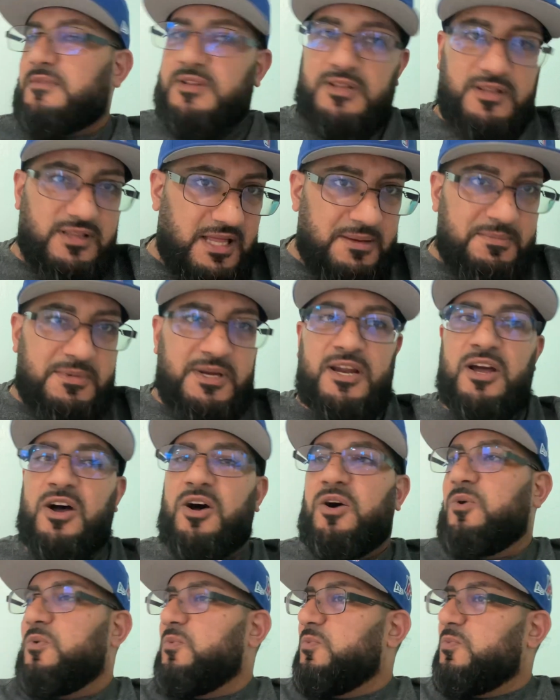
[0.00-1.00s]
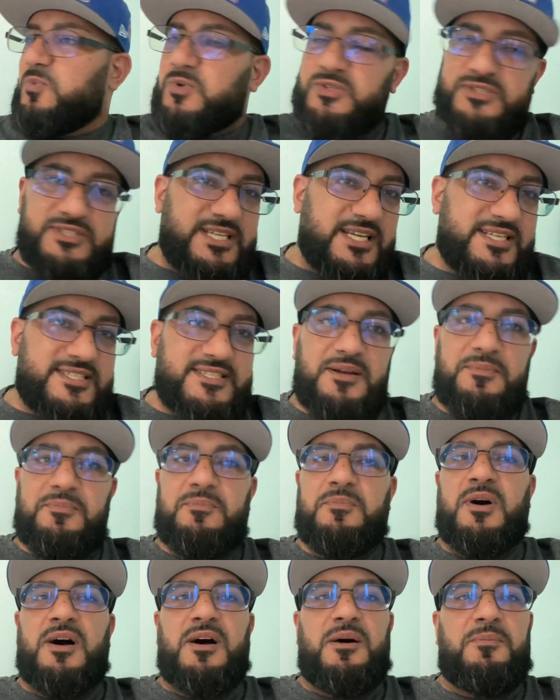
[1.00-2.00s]
let me know. We'll set
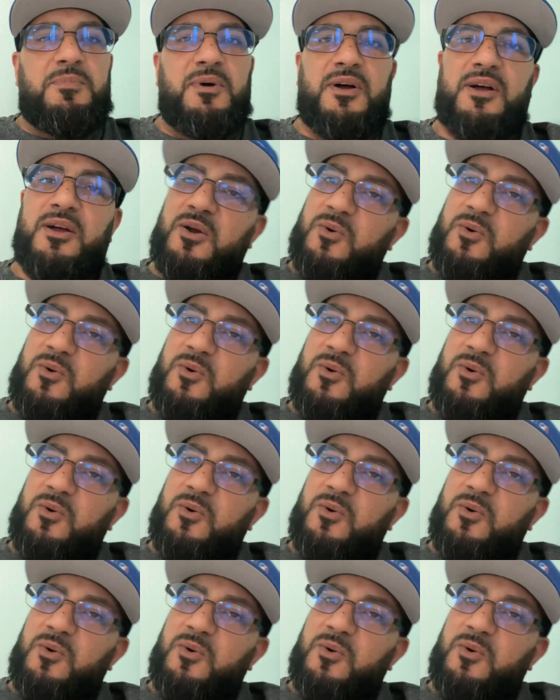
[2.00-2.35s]
something up.